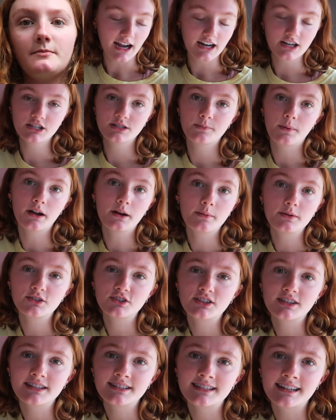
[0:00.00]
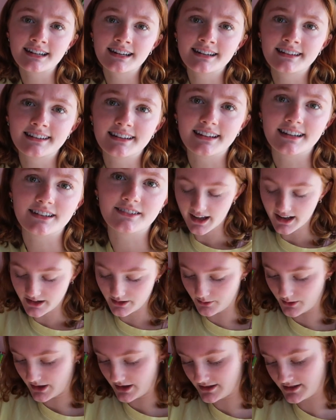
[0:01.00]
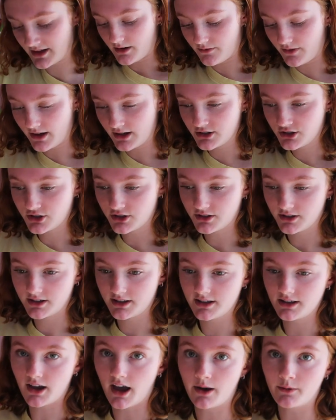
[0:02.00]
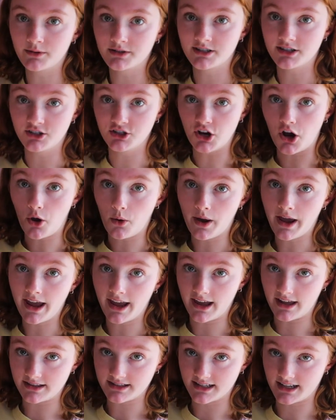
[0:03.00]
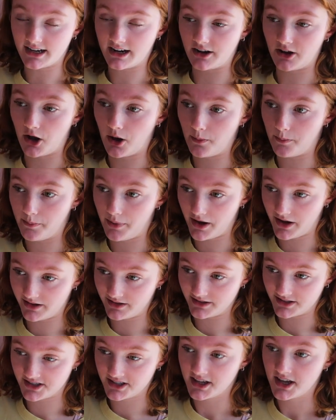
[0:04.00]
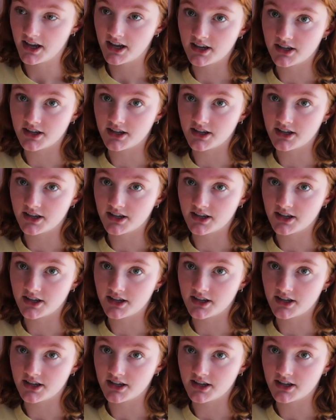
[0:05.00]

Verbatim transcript: I just bought a bunch of things I didn't need. Anyways, eventually I went to Joann's and I got buttons.